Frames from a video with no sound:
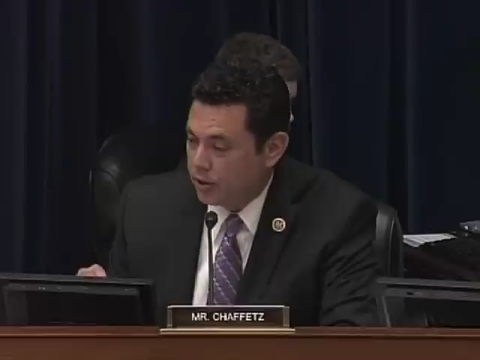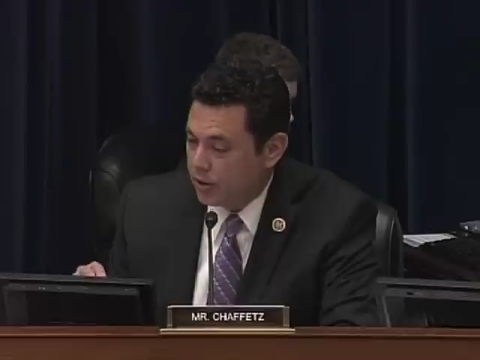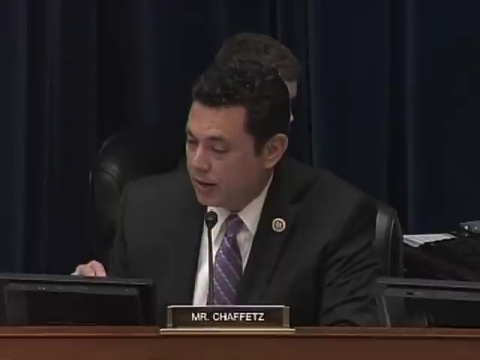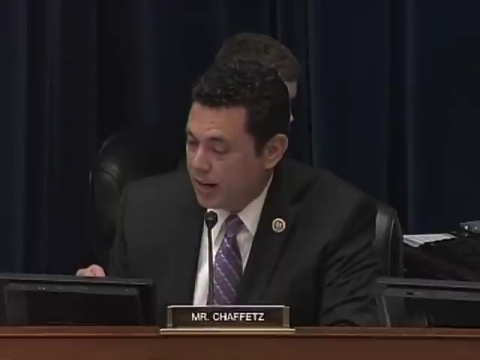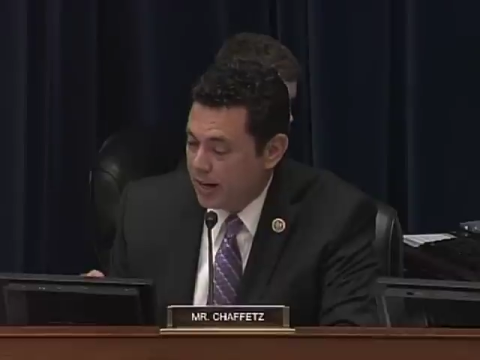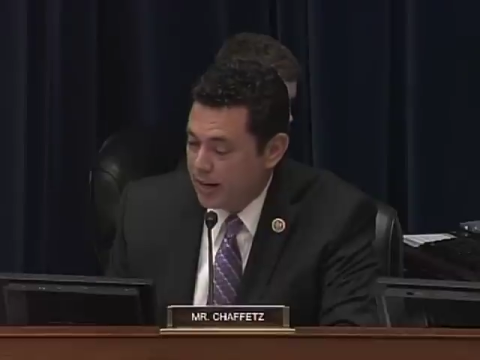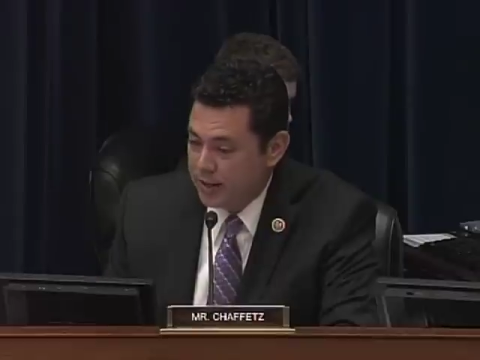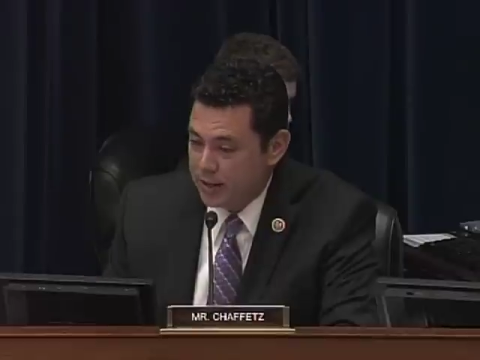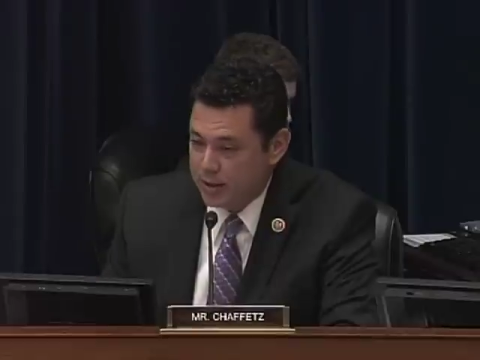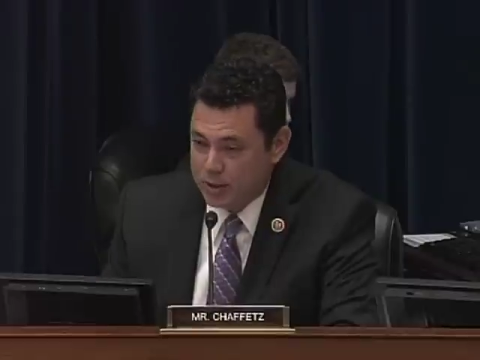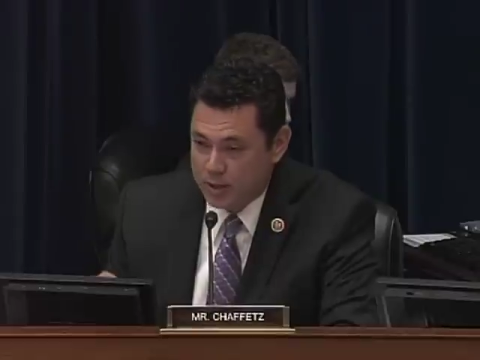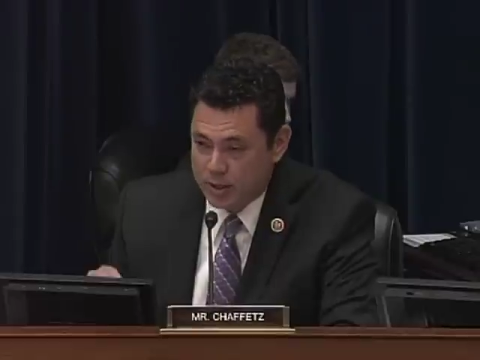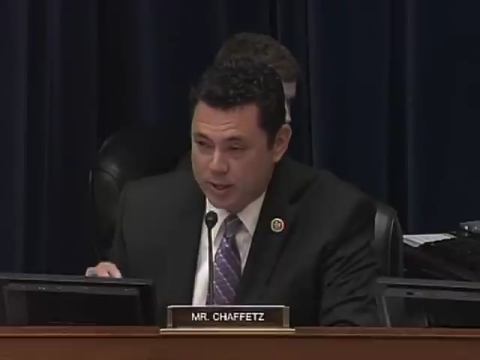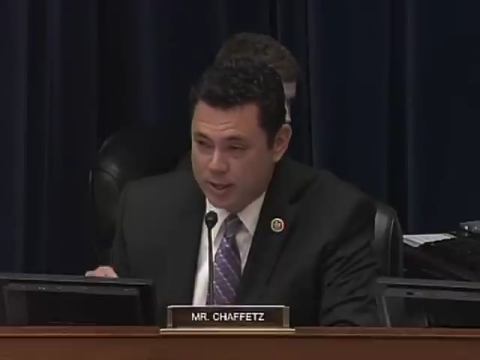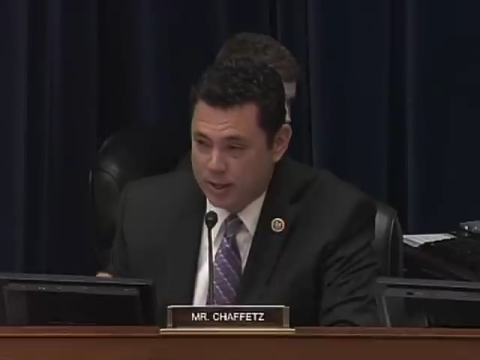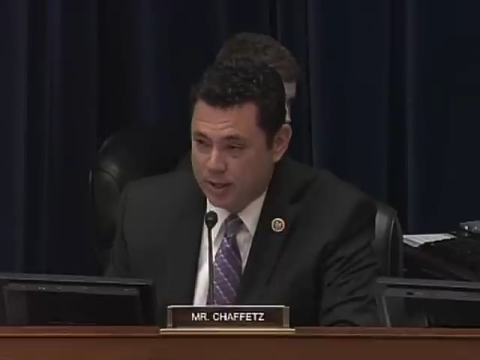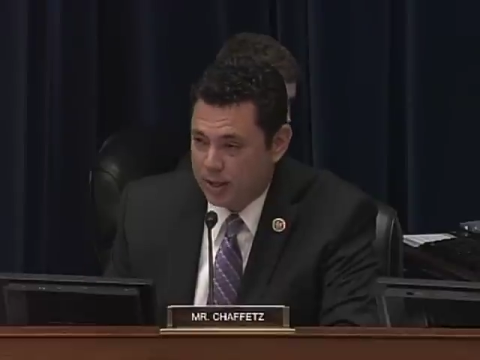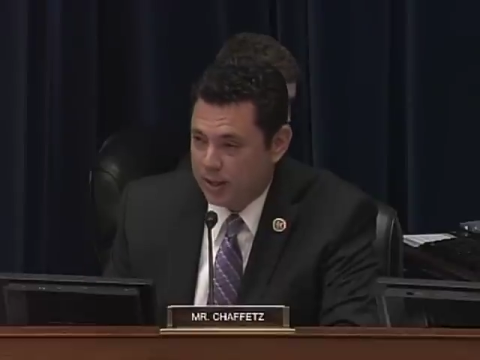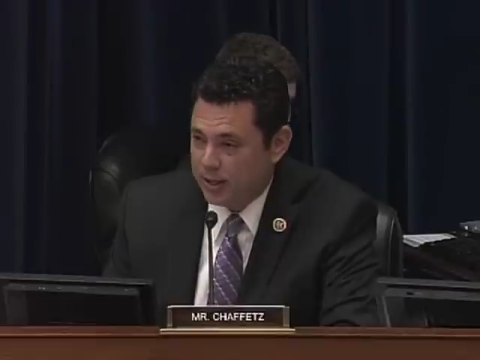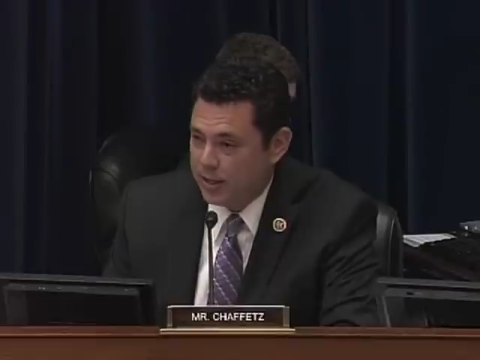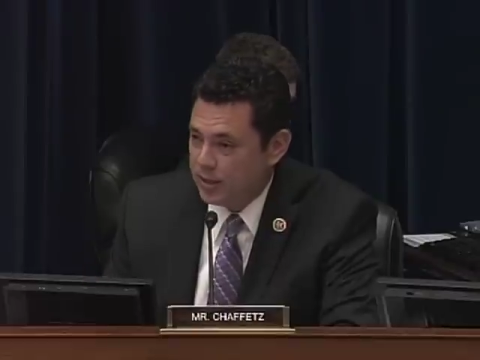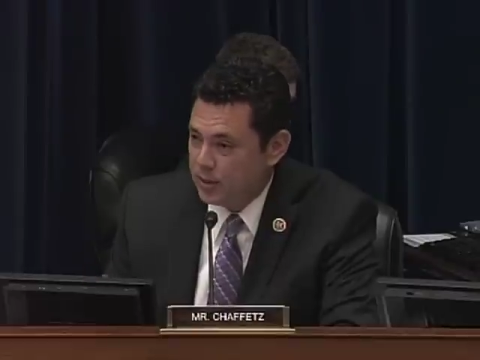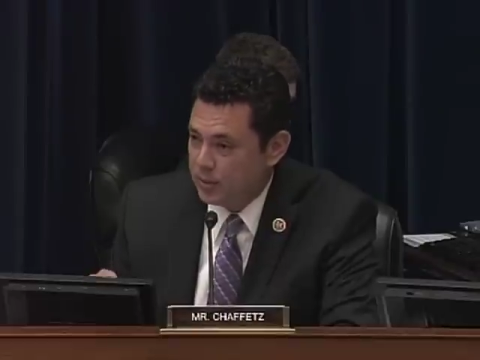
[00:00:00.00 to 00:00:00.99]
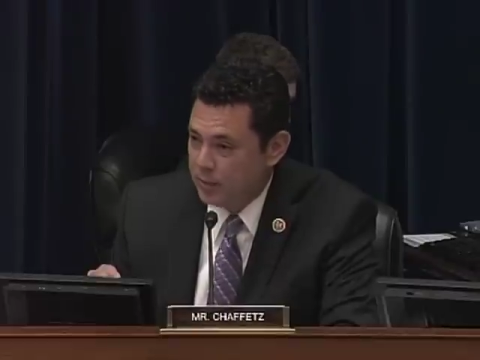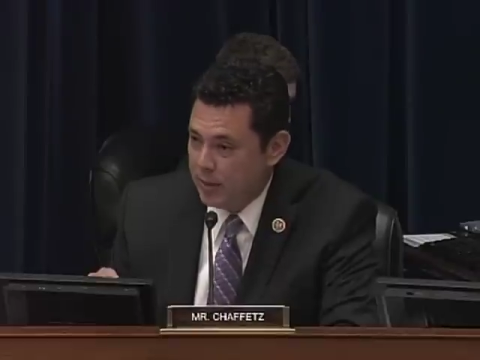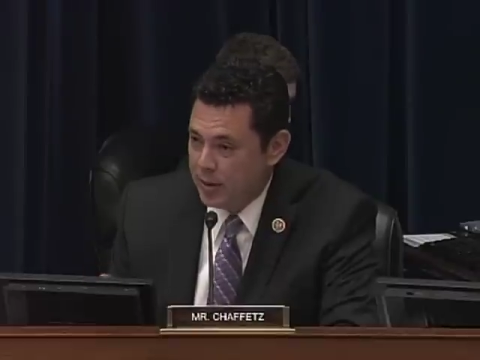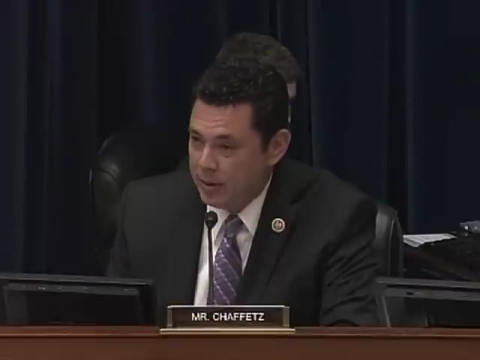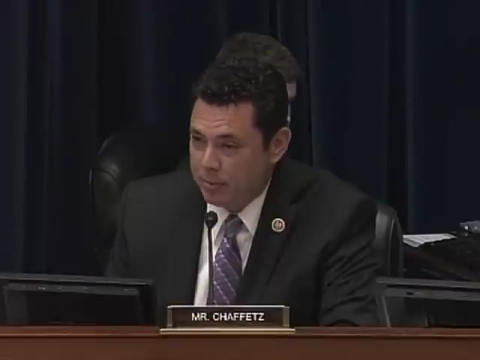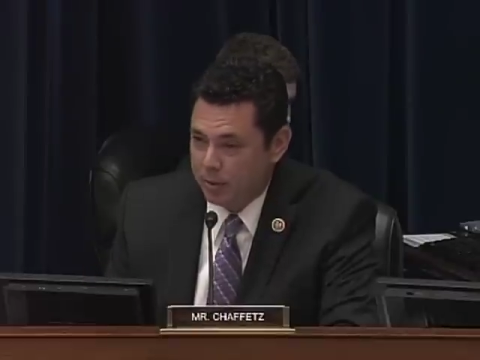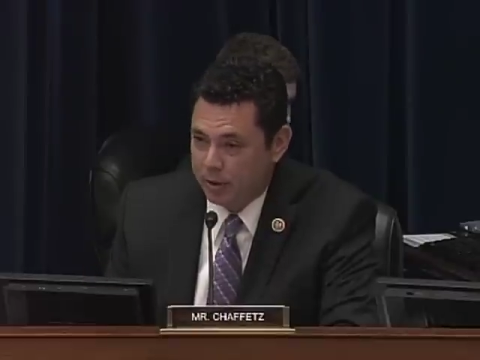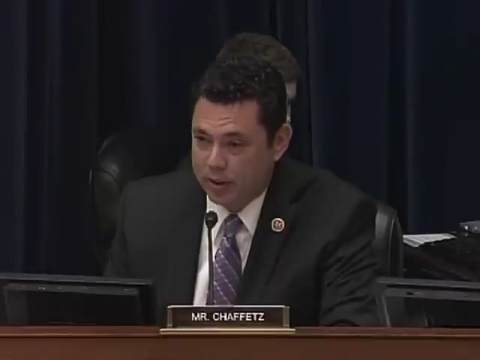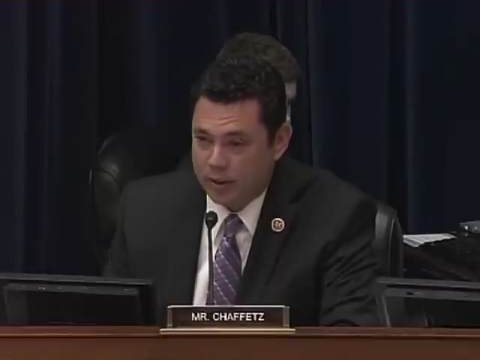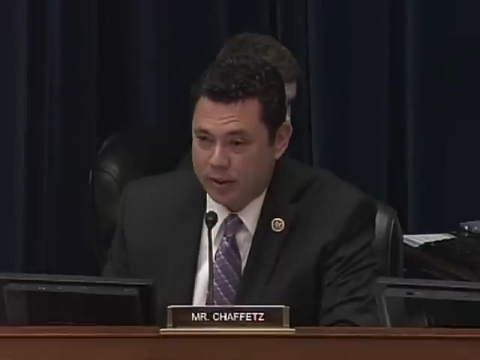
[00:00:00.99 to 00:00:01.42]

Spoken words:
trying to secure his people.